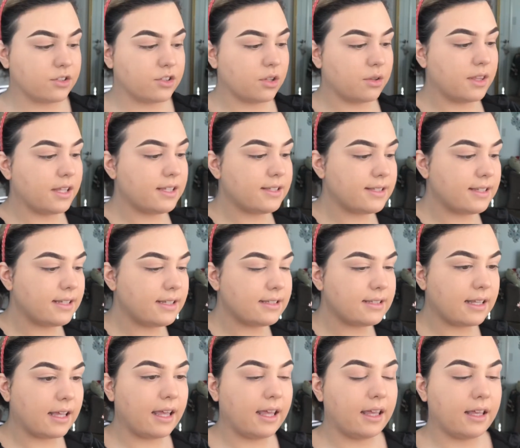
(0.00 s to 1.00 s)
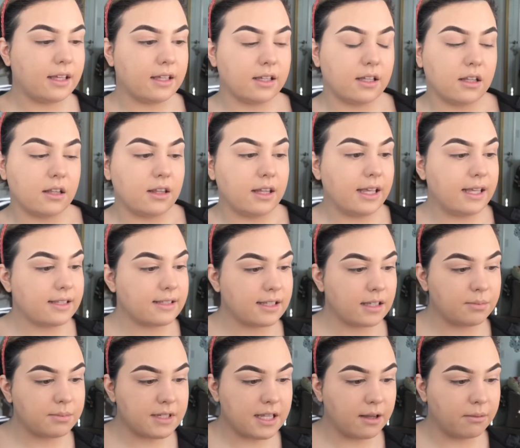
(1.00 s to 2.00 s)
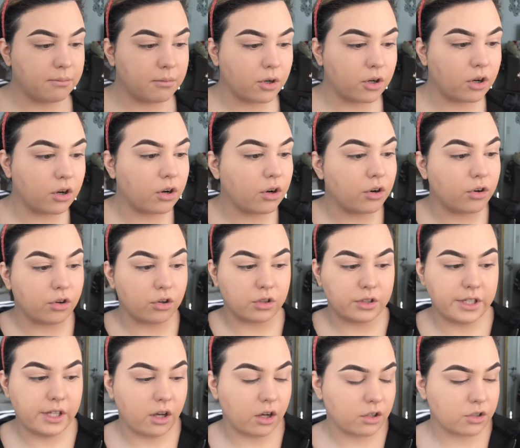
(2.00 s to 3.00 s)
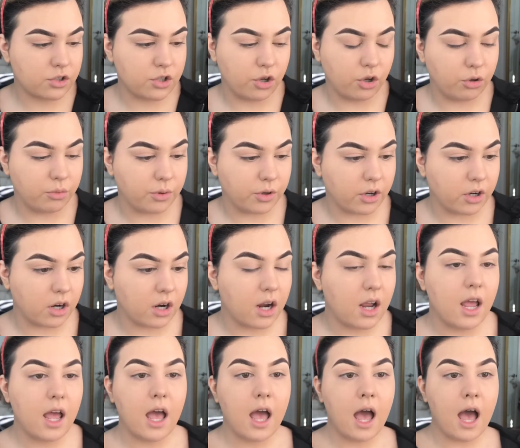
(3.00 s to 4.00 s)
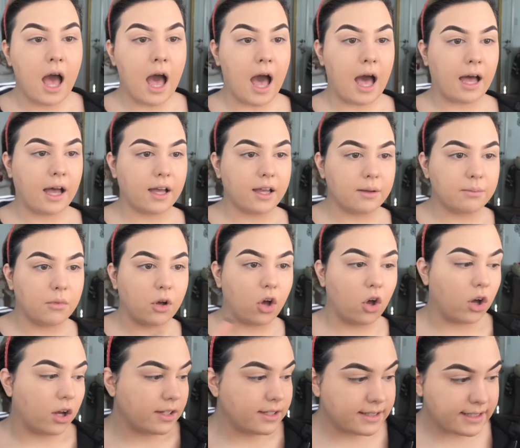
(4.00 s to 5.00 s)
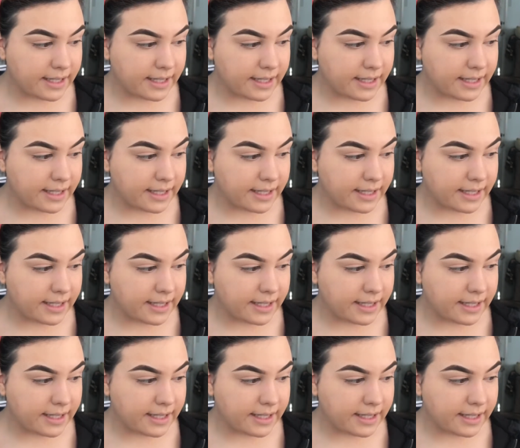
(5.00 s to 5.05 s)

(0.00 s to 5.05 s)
so this is like late September, early October. I'm on